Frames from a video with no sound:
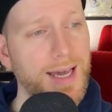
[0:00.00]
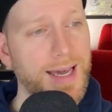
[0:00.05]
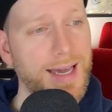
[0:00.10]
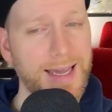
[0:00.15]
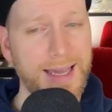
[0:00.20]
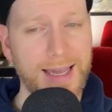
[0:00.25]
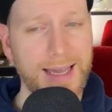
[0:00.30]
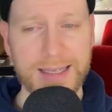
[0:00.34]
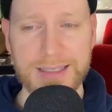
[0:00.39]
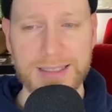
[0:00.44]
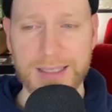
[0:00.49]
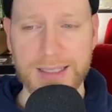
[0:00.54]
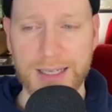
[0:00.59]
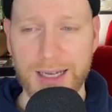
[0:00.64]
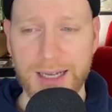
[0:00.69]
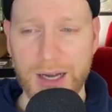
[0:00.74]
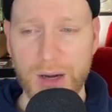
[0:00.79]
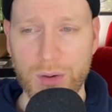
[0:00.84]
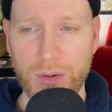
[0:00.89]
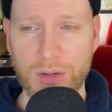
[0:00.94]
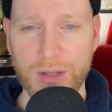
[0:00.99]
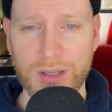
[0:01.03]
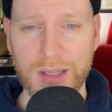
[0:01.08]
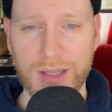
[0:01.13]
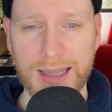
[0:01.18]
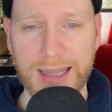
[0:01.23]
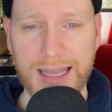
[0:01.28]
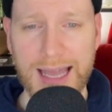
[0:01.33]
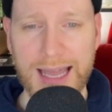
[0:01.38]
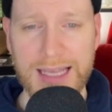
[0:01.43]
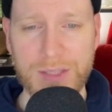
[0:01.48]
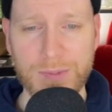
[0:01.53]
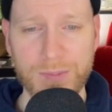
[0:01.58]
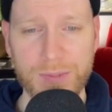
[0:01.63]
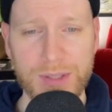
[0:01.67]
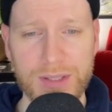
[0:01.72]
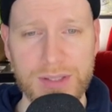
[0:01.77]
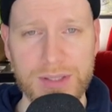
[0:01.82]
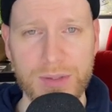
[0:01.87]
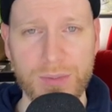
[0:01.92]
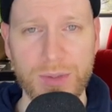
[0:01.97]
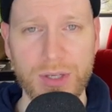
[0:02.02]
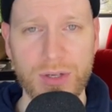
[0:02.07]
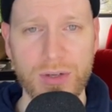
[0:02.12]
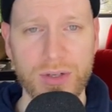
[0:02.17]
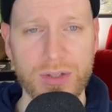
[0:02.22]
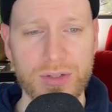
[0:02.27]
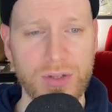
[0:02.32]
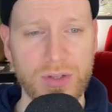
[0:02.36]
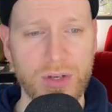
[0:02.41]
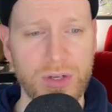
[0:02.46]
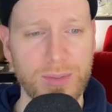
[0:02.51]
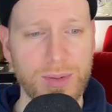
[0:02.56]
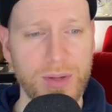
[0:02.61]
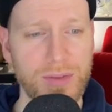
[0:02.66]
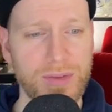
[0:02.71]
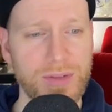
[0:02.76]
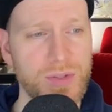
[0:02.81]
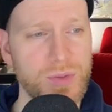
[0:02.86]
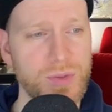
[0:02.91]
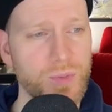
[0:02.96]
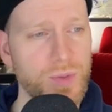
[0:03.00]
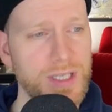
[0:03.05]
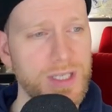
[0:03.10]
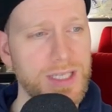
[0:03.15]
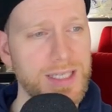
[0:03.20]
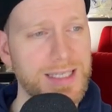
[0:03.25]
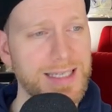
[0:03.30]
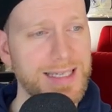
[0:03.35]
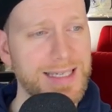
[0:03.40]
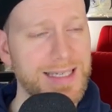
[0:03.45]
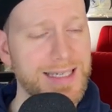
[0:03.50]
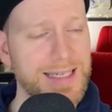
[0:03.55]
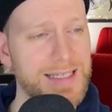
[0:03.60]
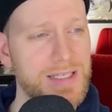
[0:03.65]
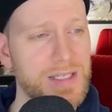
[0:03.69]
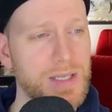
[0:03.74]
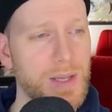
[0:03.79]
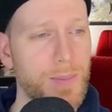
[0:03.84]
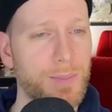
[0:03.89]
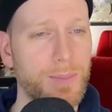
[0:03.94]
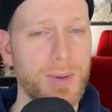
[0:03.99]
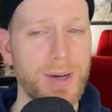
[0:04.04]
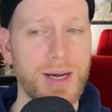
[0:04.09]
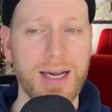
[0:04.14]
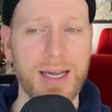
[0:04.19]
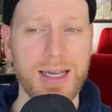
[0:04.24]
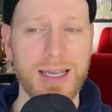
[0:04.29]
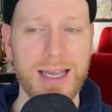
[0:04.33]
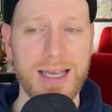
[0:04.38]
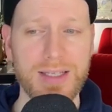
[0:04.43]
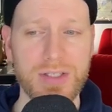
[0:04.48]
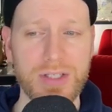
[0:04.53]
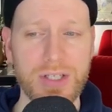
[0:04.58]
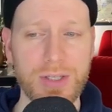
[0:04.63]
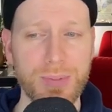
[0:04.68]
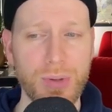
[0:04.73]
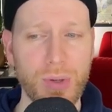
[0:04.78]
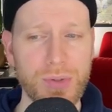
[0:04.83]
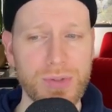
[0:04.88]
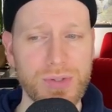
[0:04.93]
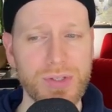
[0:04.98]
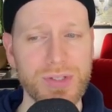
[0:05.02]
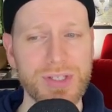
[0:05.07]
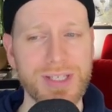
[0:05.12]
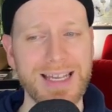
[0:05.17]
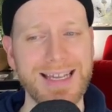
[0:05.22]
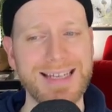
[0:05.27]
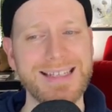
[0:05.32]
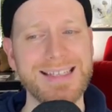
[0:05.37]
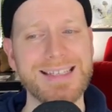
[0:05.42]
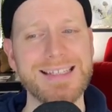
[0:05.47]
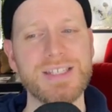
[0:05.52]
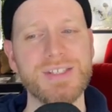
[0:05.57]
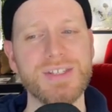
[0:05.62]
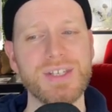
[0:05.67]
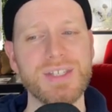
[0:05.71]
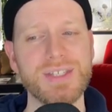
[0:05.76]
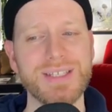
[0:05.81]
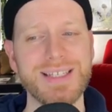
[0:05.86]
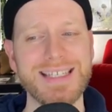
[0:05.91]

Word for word: And our last piece that we're going to talk about this week is by S G Posters, and it's just a